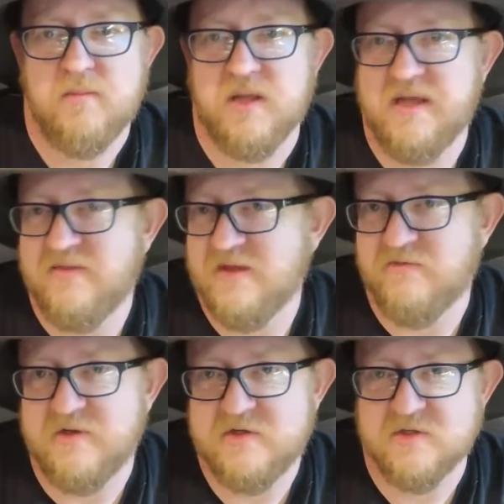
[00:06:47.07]
playing the
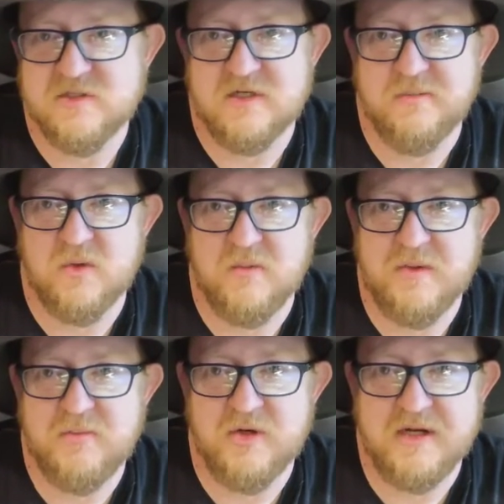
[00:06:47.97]
adventures that I'm going to
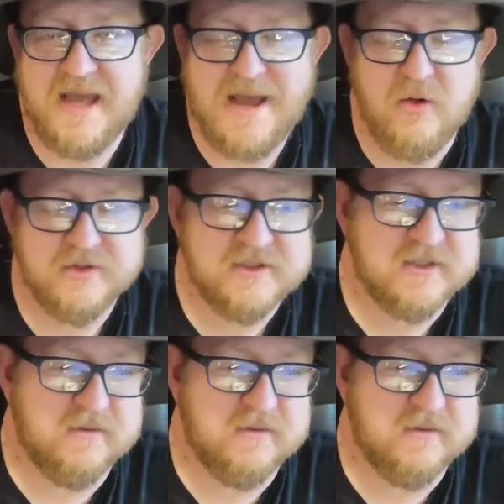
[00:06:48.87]
be putting out.